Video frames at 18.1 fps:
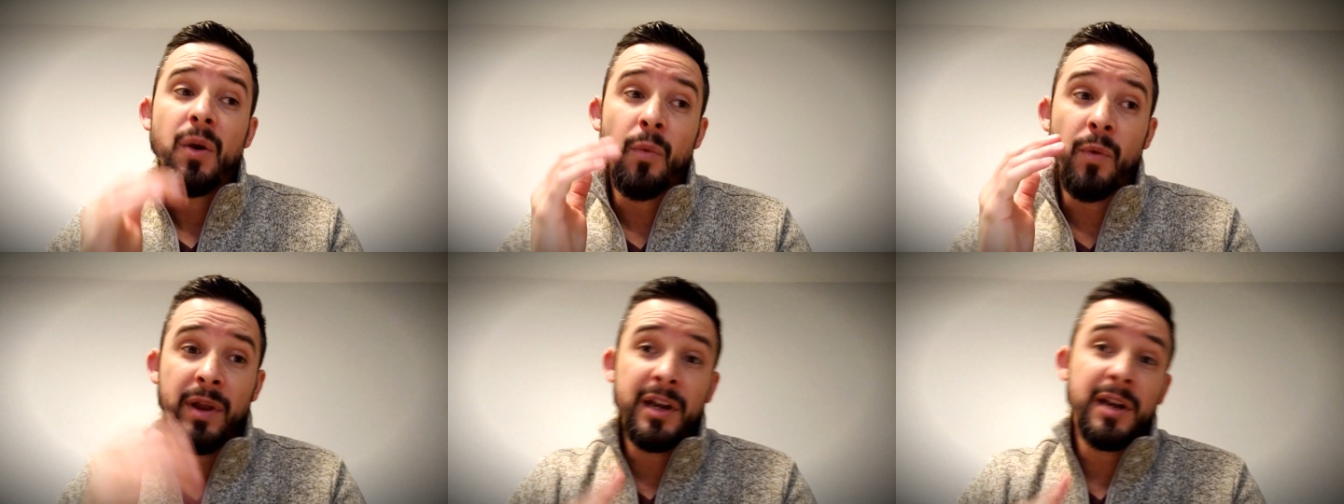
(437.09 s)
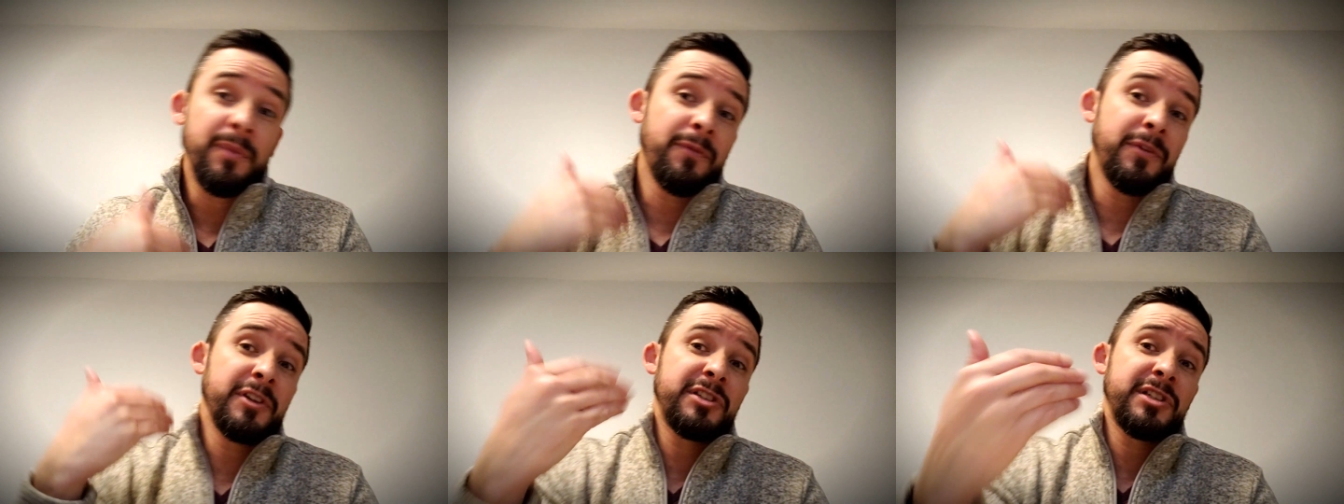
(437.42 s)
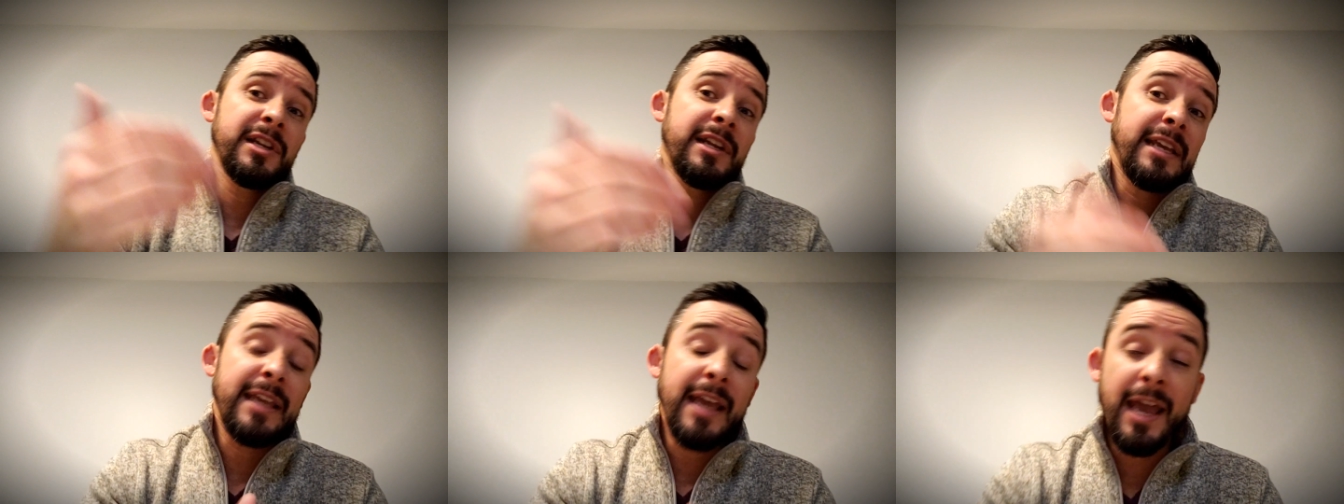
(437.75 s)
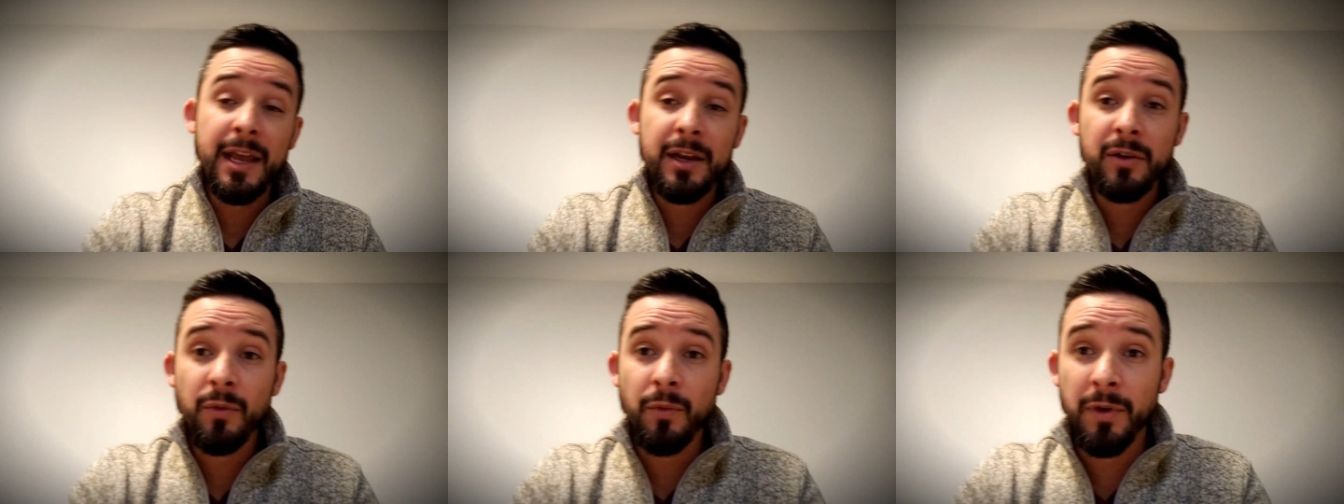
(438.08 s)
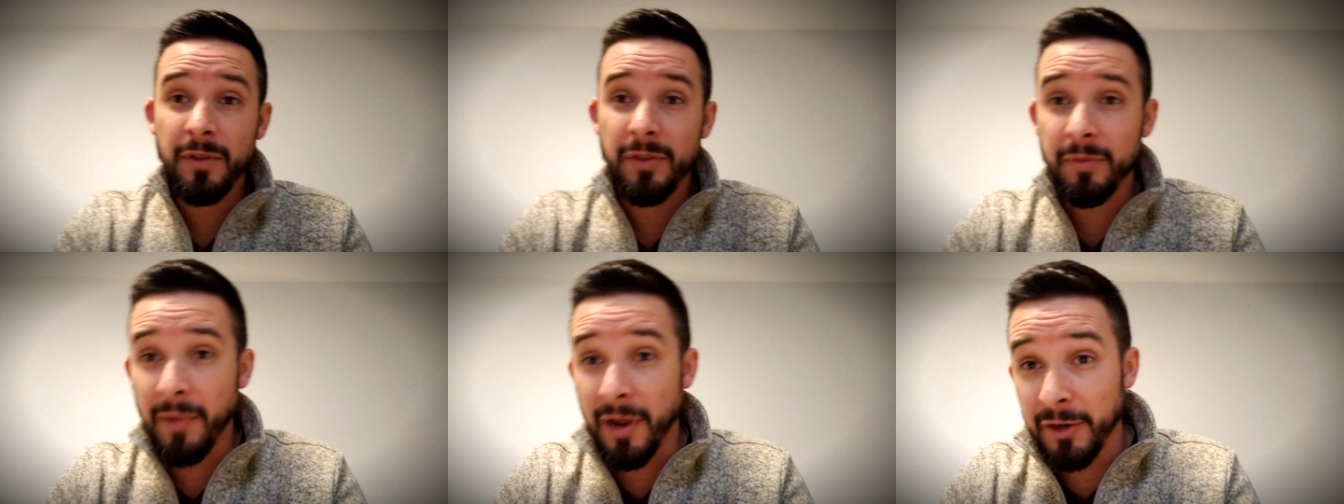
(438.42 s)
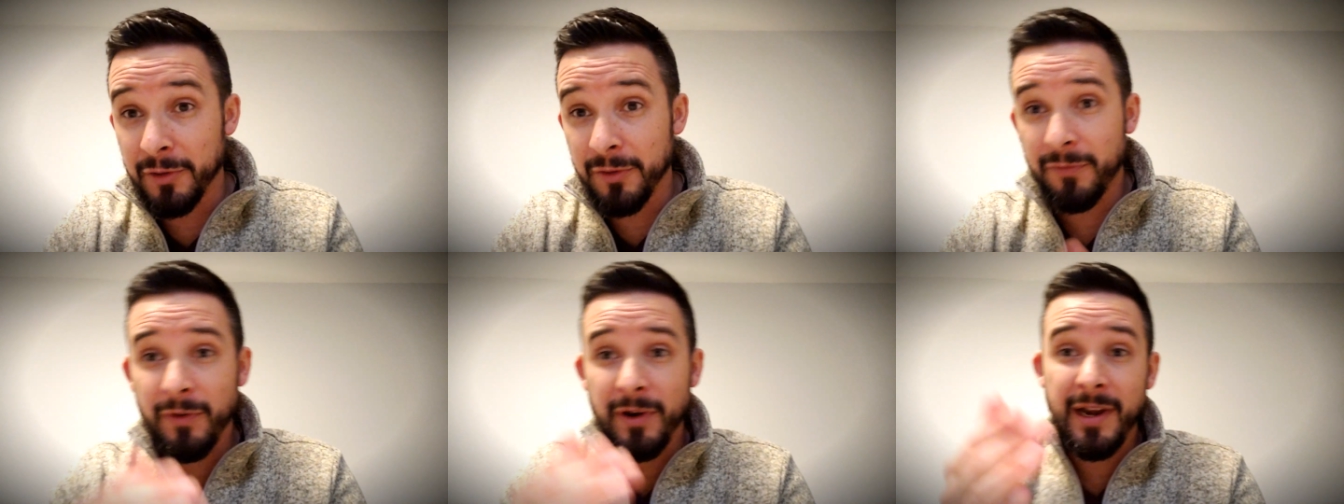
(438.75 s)
We ended up fishing again with my
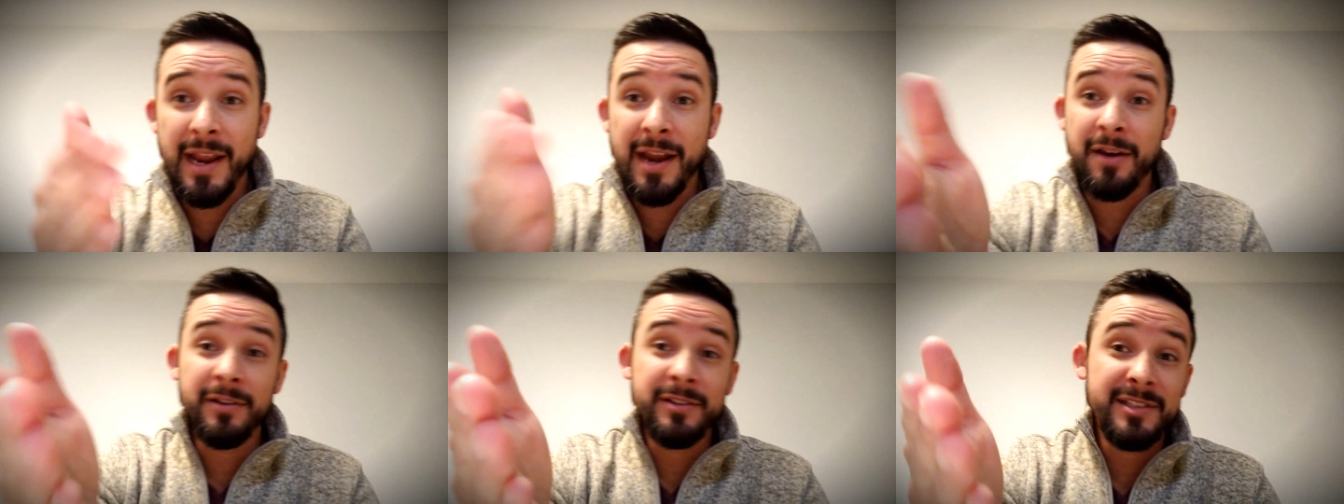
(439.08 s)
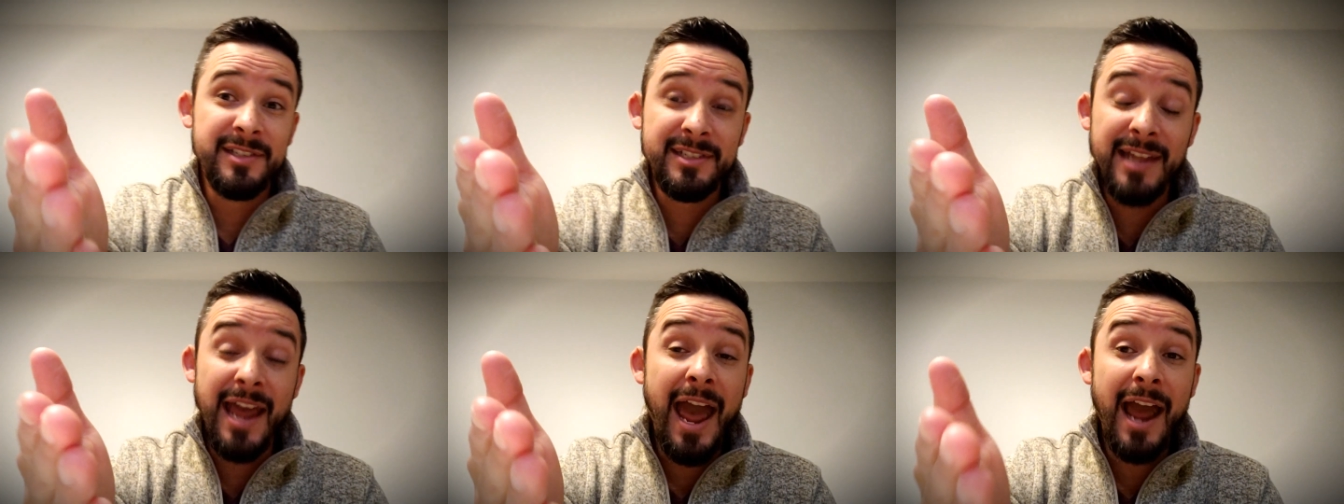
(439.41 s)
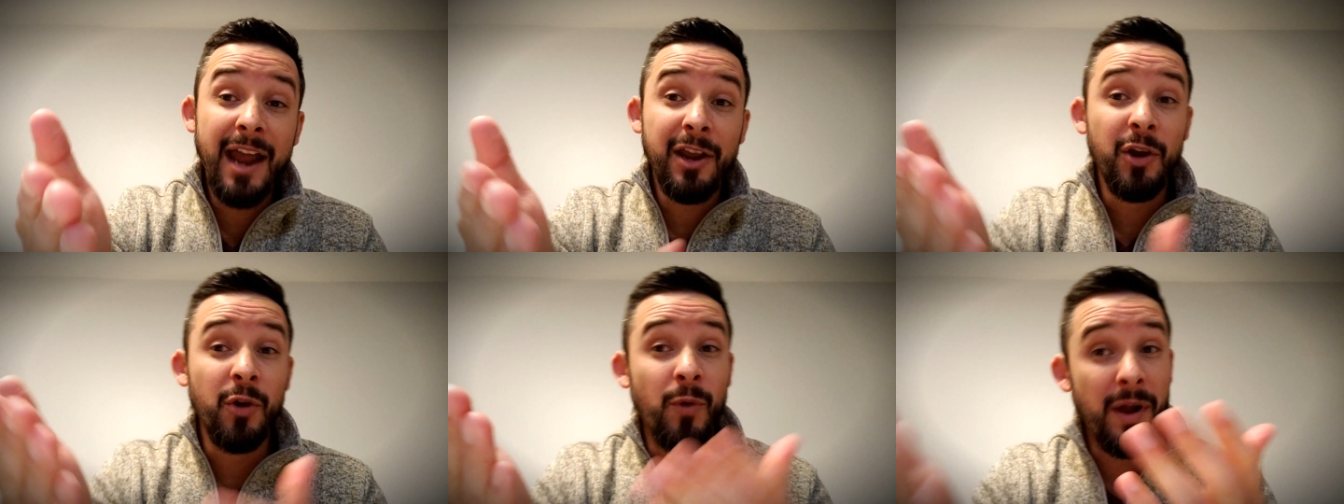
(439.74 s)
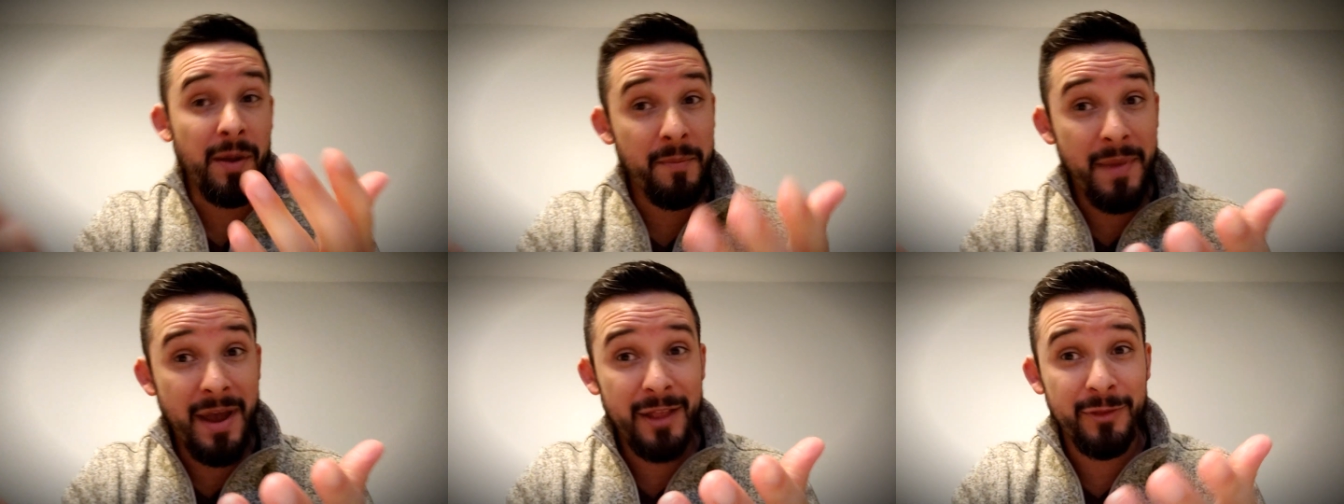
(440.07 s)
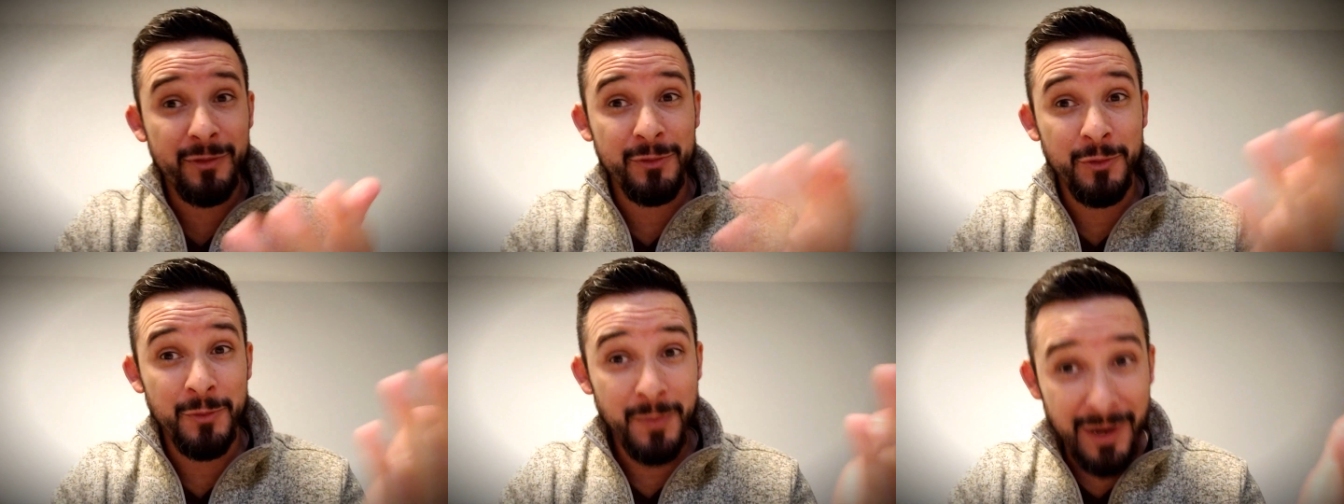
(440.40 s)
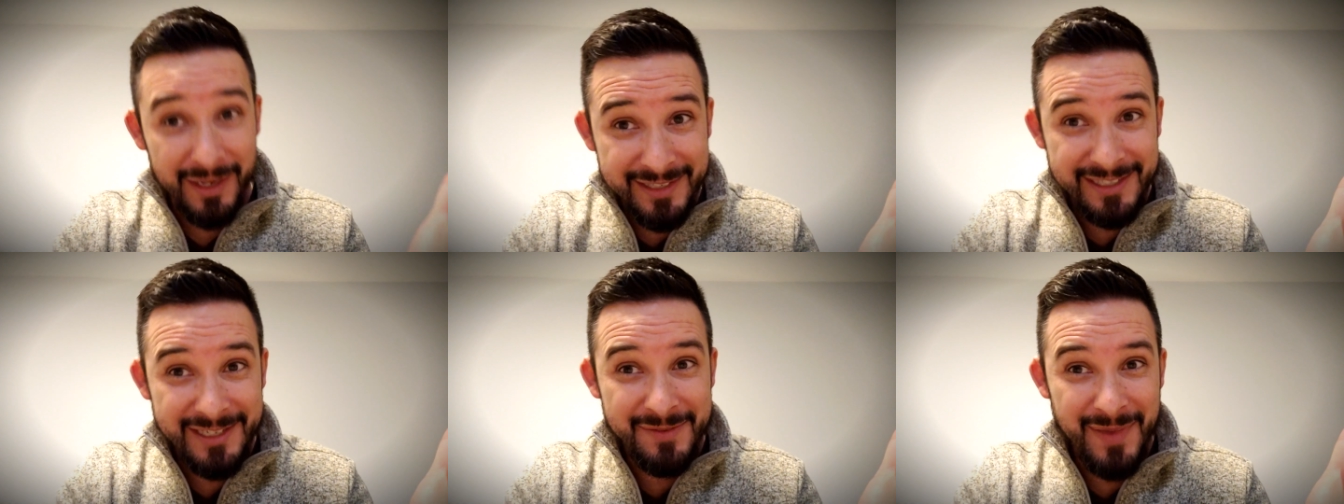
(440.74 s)
good friend Aaron Stack, who I met through
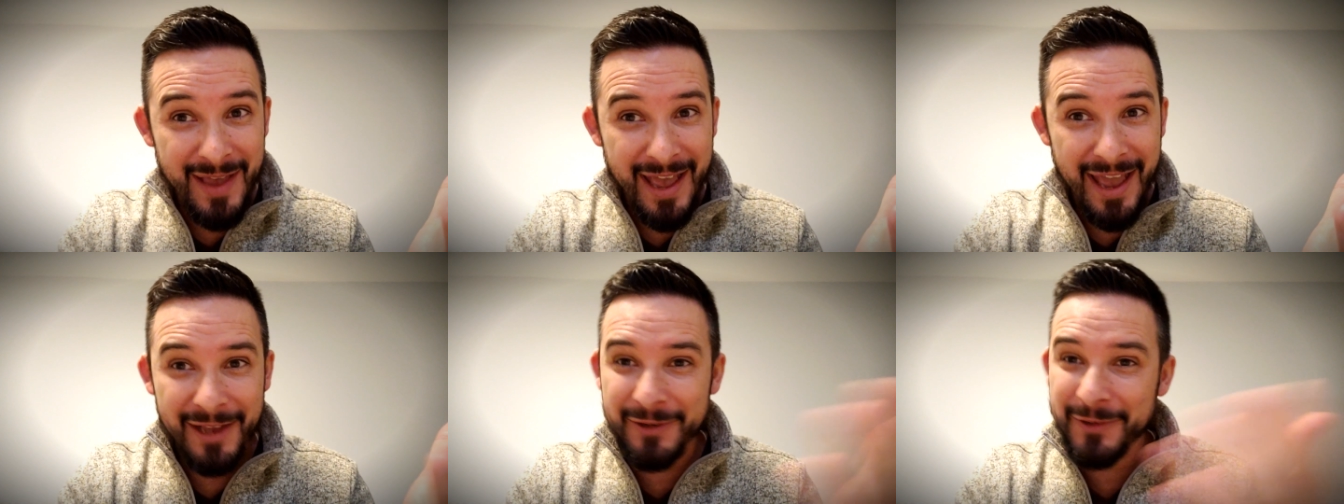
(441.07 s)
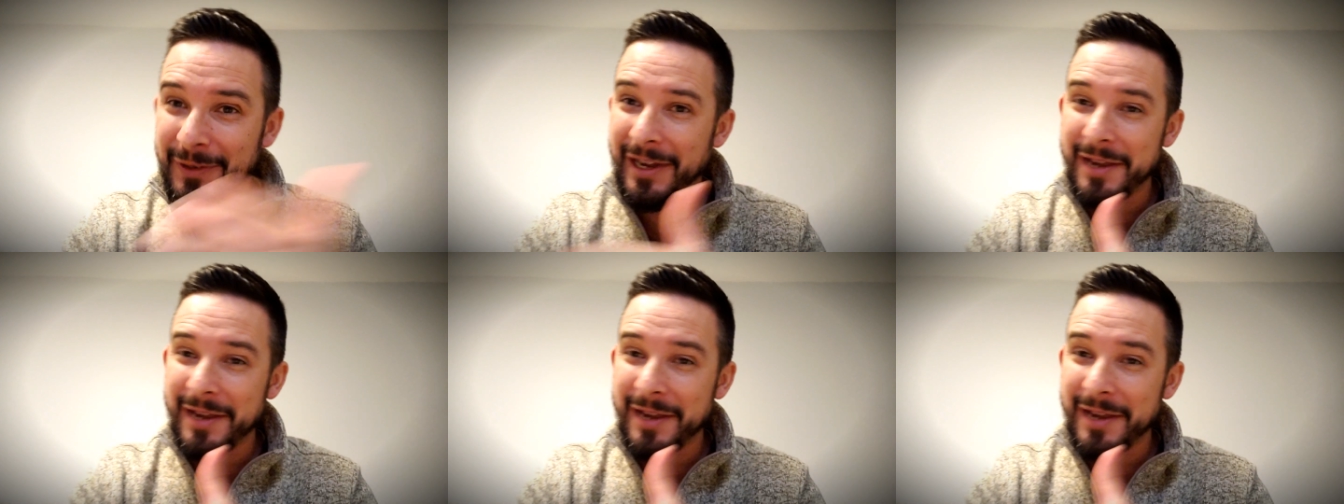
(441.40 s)
Muskie Battle.